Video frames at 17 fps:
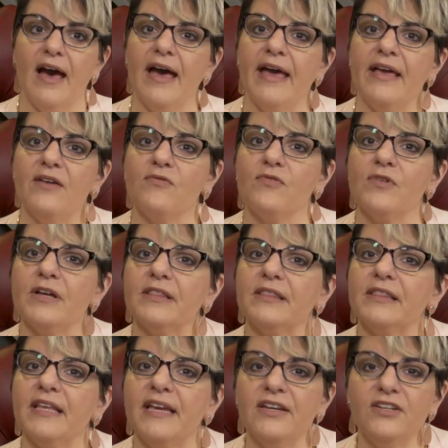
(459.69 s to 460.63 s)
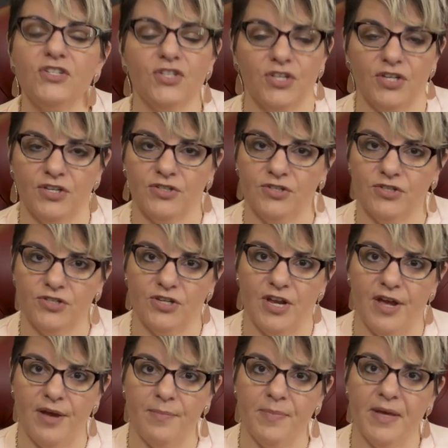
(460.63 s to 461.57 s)
a
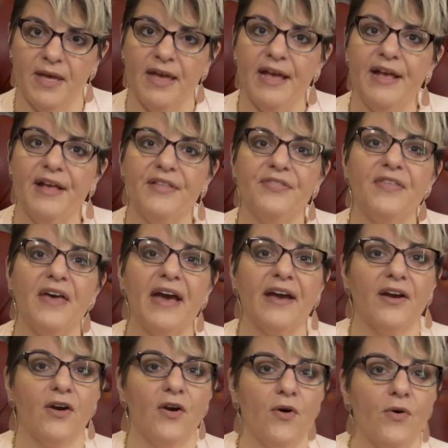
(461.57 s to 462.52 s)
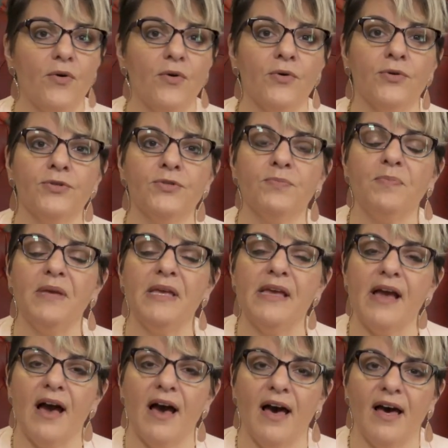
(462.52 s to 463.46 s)
relationship that goes
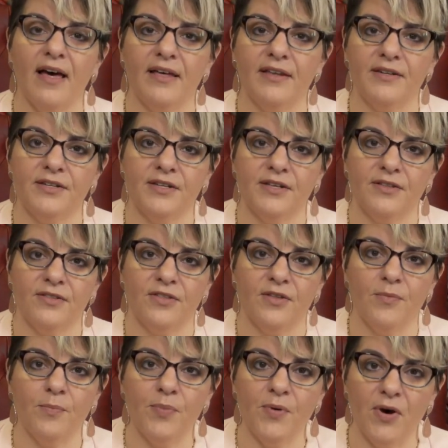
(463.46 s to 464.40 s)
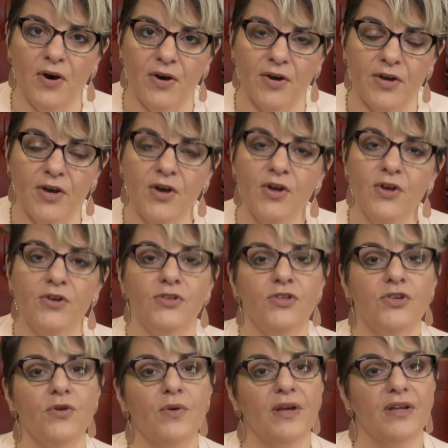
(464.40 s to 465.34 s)
beyond the book.
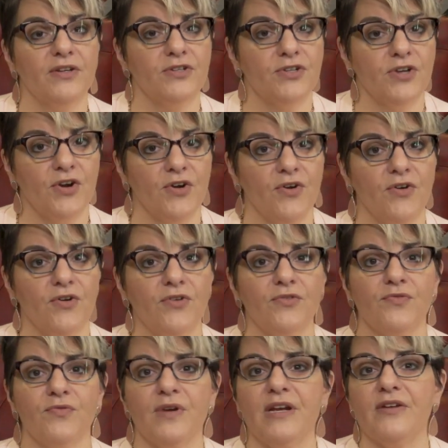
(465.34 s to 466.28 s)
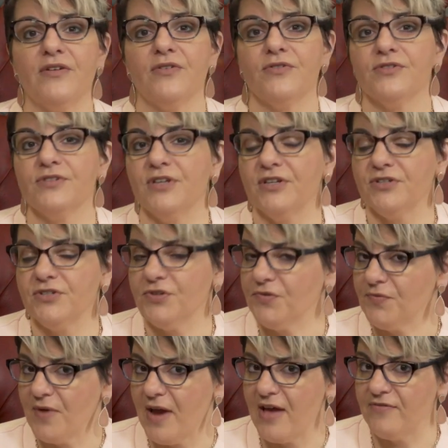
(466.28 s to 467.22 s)
You can turn readers into
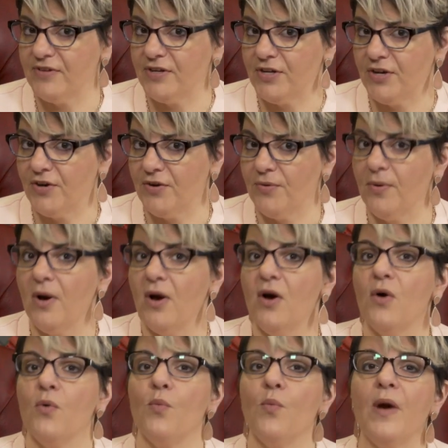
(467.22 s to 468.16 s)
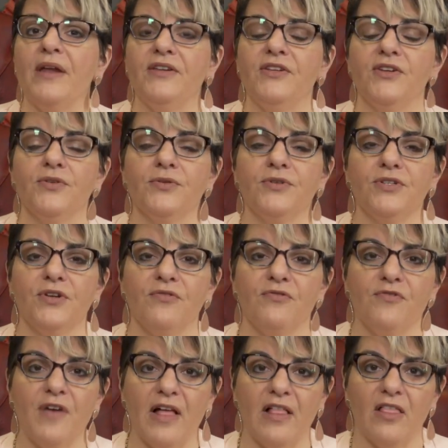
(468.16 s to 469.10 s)
revenue when you
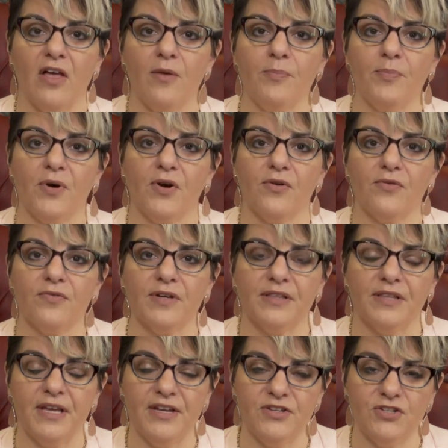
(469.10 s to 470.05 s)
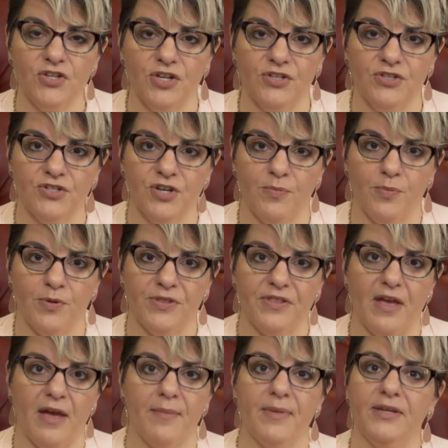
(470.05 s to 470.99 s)
develop a relationship with
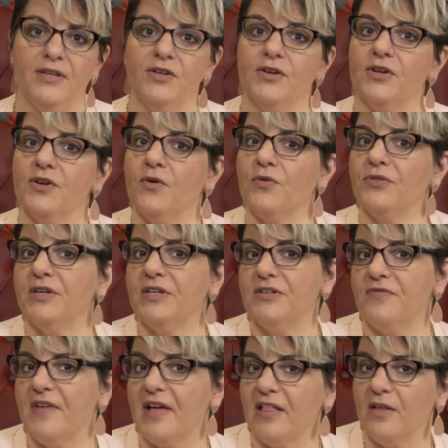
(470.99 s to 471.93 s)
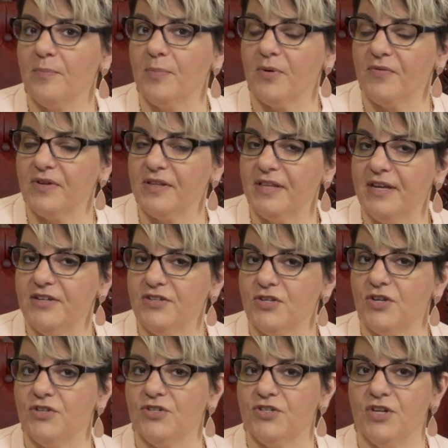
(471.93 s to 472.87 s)
them. And you can only develop a
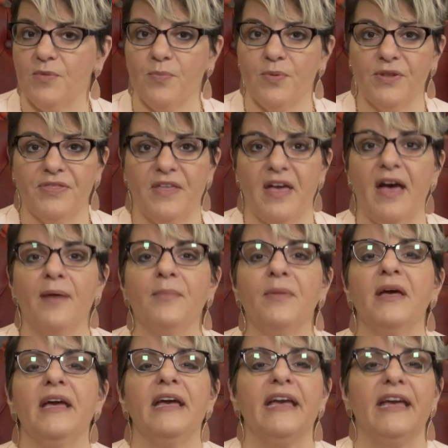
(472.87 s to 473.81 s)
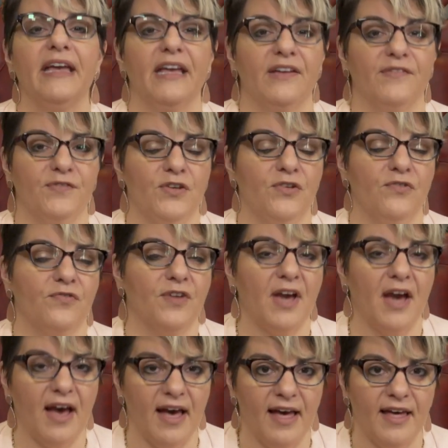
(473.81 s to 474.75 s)
relationship with them if you've
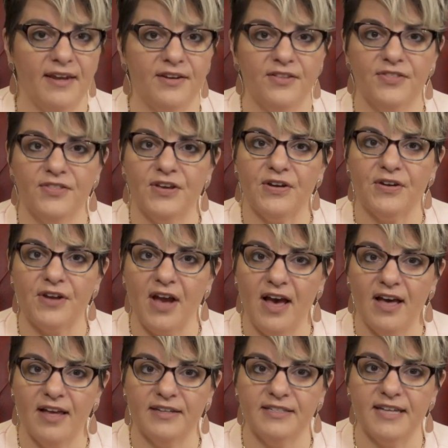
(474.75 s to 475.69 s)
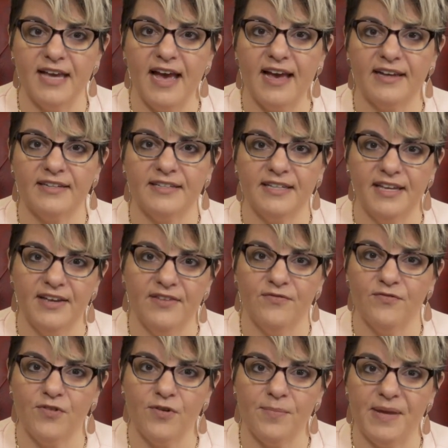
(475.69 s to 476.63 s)
got their contact
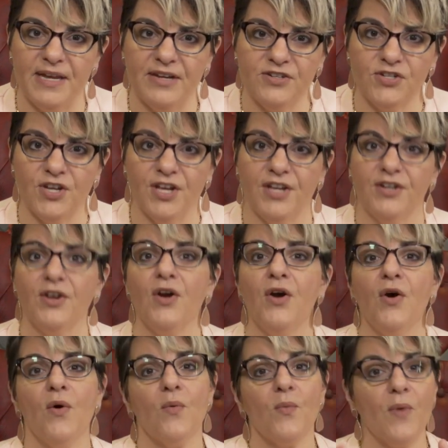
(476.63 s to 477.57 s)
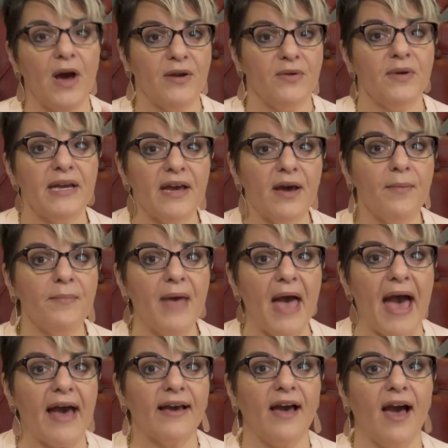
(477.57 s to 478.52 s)
information. When we come
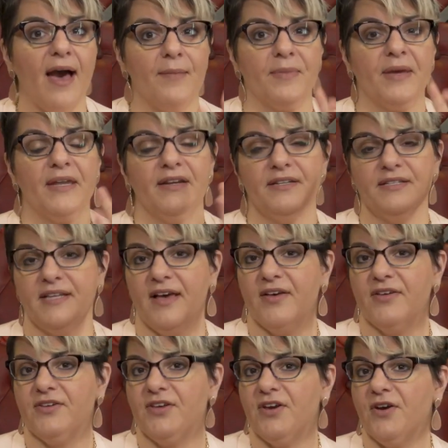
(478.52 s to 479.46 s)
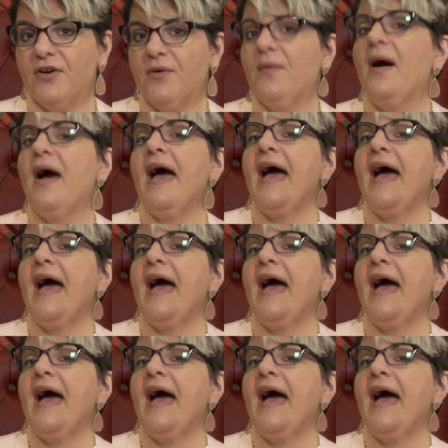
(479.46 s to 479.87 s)
back, I'm going to tell you